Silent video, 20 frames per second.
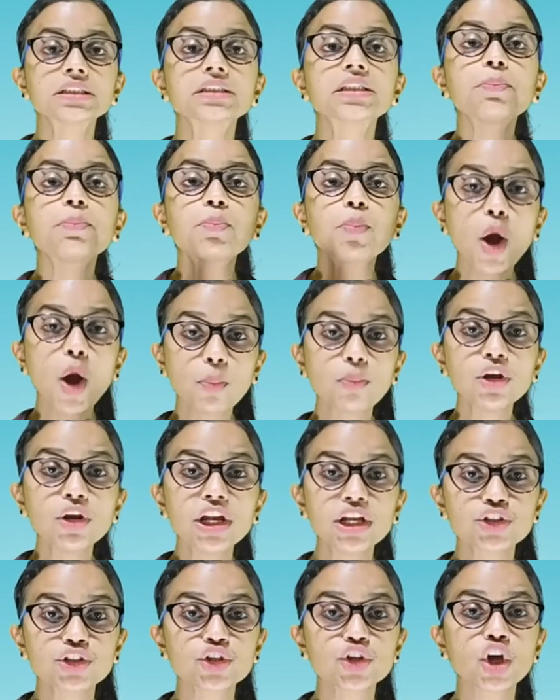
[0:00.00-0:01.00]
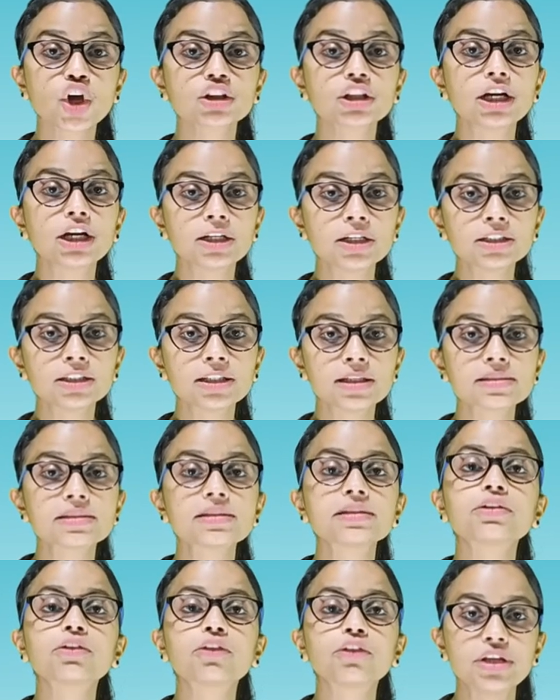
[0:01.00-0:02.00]
The population on the earth is
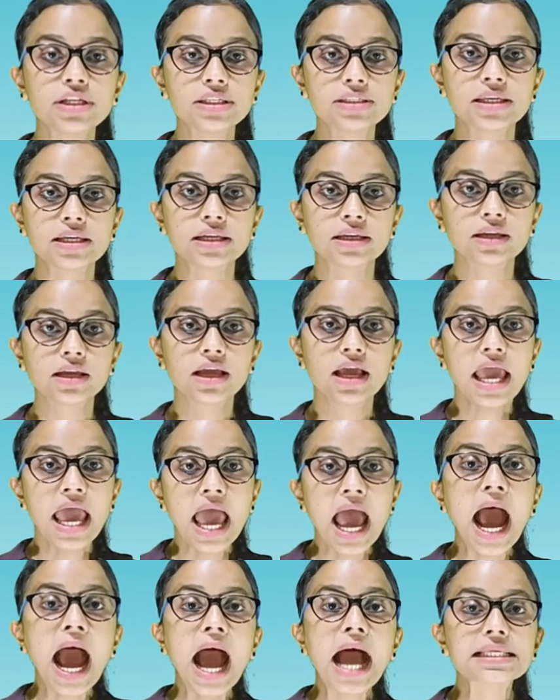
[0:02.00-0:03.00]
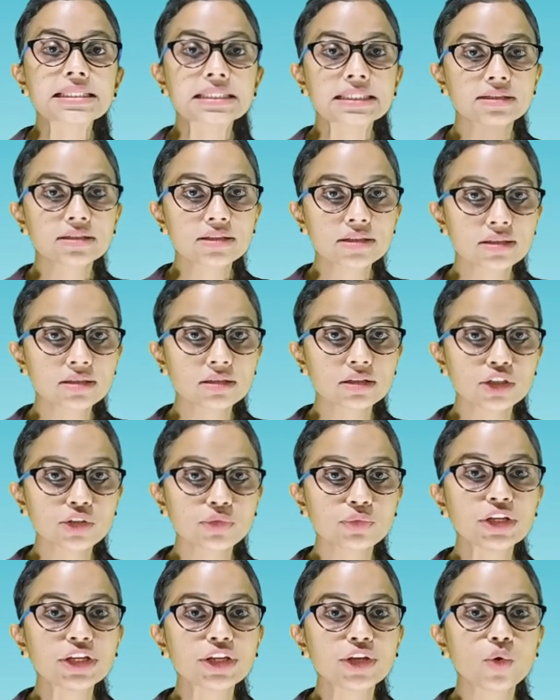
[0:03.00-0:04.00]
increasing. As a result,
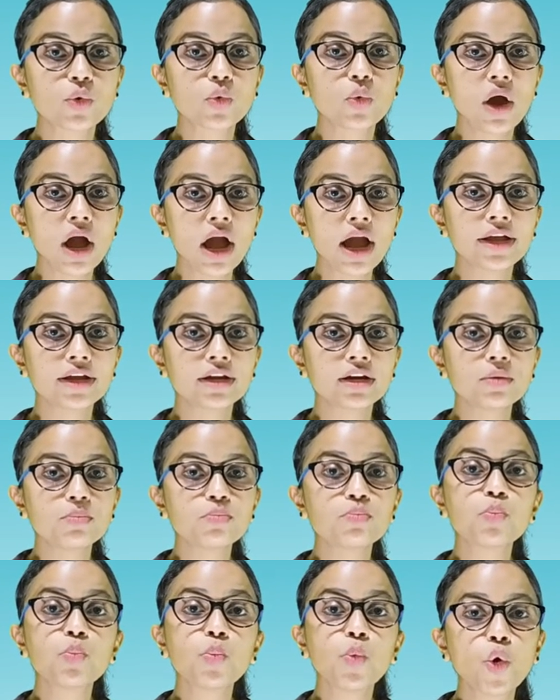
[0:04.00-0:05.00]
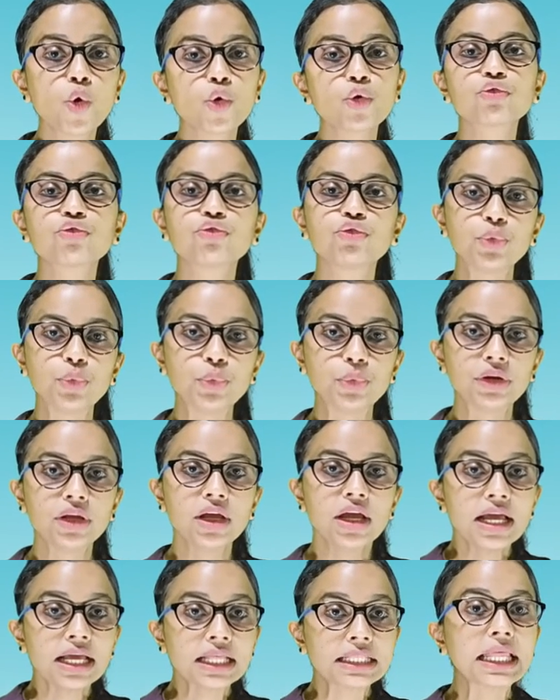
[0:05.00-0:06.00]
we require more food.
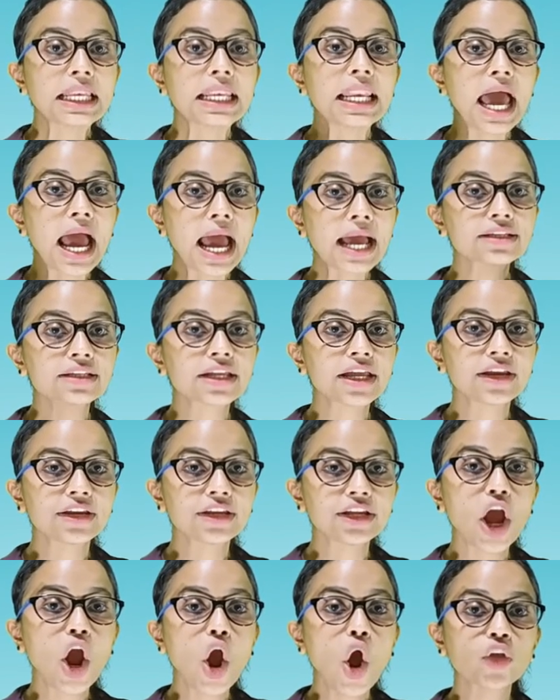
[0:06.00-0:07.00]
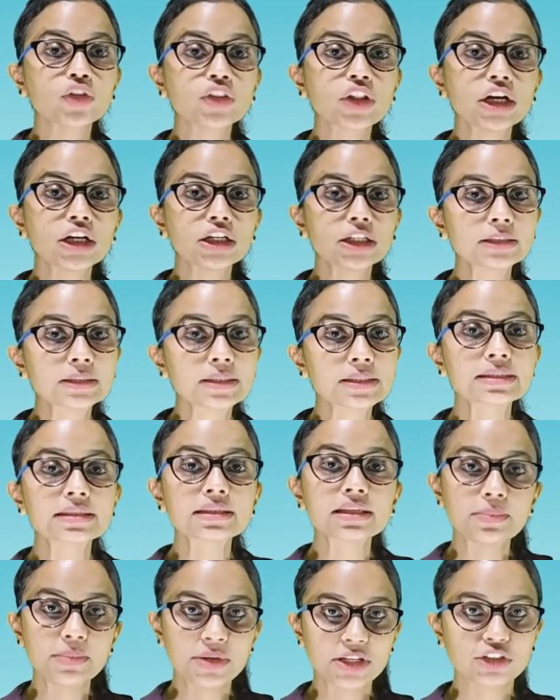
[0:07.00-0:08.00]
The land area on the earth is
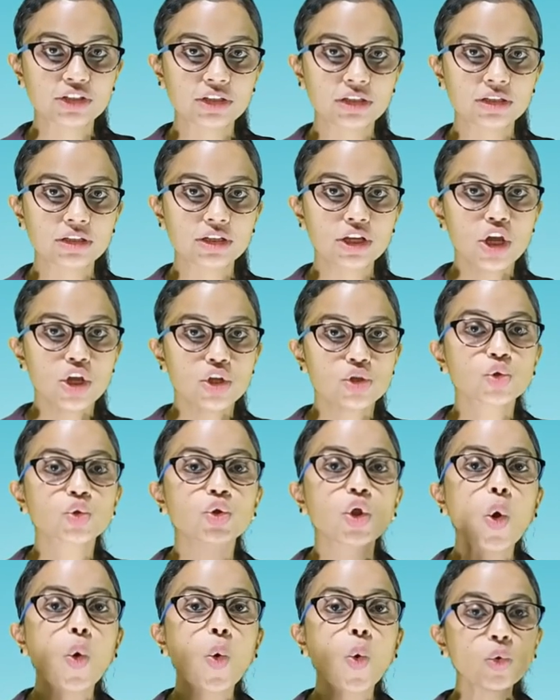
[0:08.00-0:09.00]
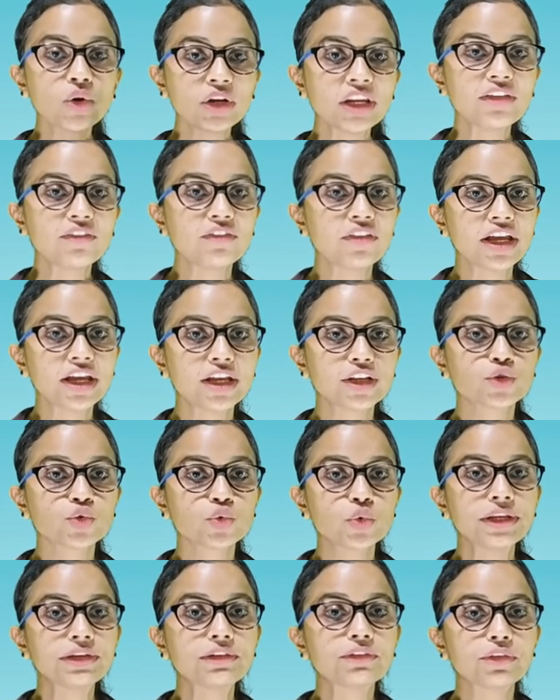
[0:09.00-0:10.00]
limited. So the only way to
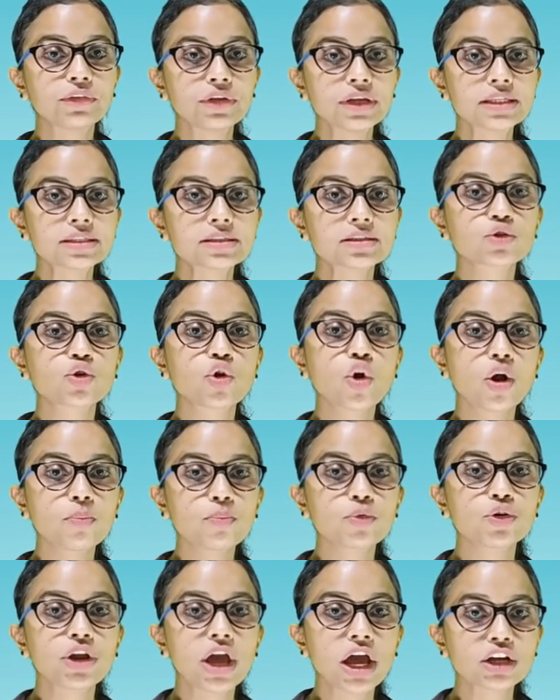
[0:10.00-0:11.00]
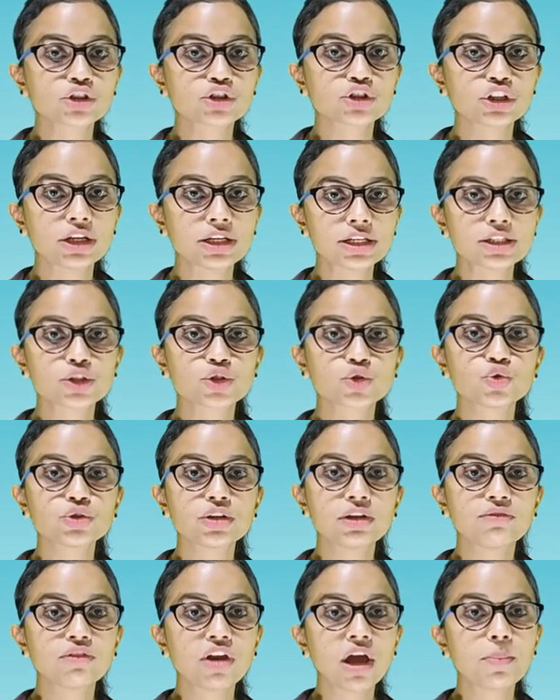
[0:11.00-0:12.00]
increase crop production is to
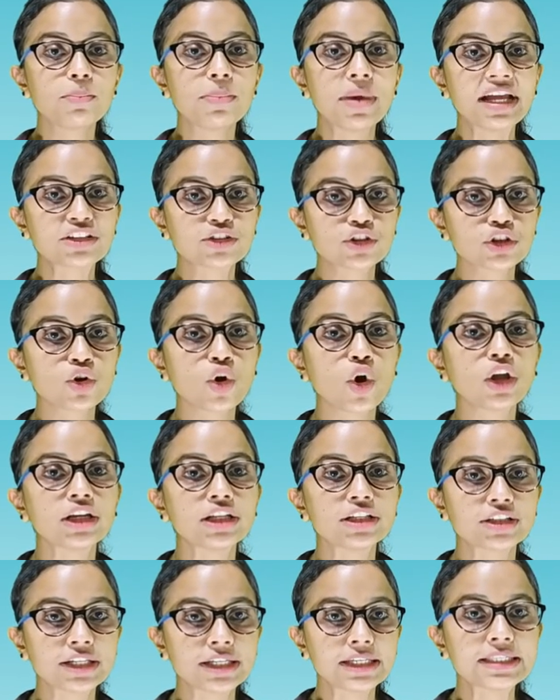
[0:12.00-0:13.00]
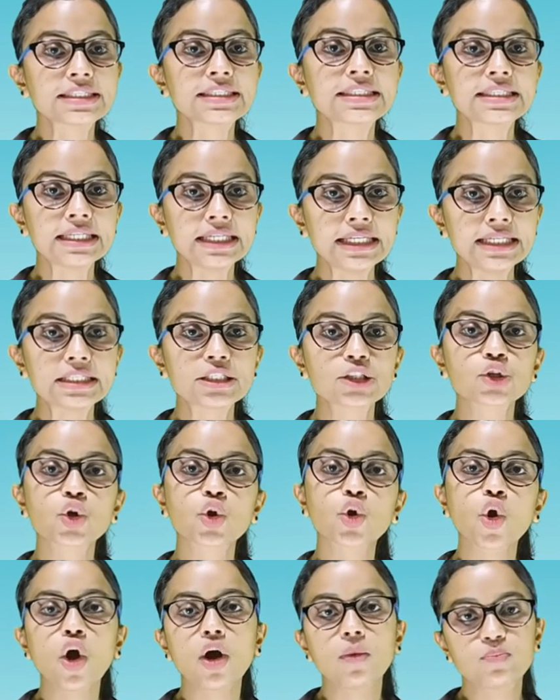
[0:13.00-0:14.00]
develop better quality seeds
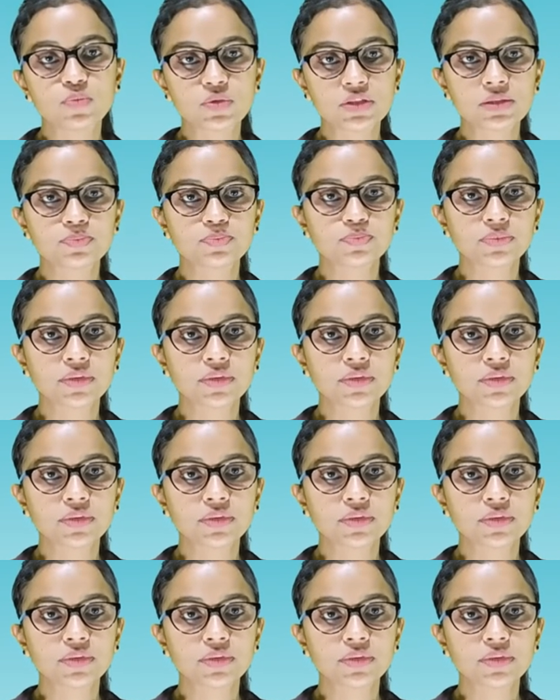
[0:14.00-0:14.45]
crops.